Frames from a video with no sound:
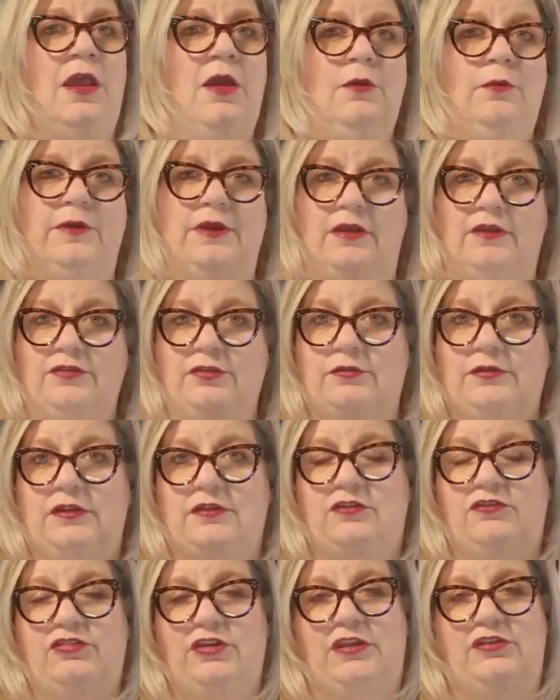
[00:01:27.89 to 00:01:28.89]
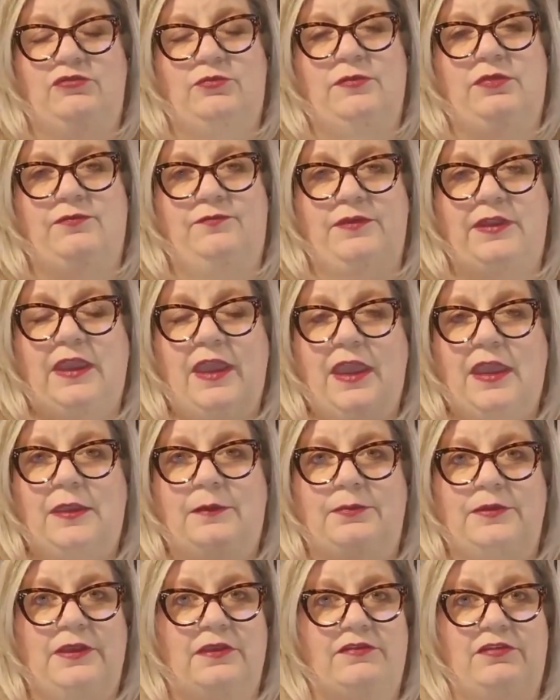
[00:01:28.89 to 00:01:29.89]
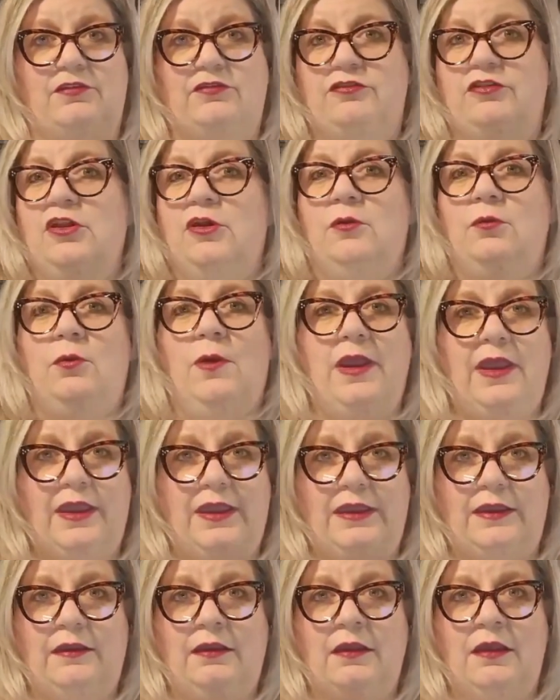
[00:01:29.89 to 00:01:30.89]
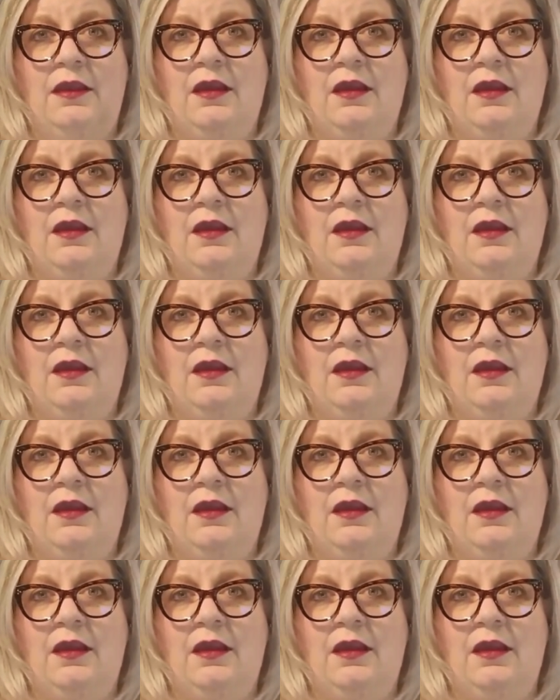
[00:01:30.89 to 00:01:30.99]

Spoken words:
We also need to change with the VA because there's no way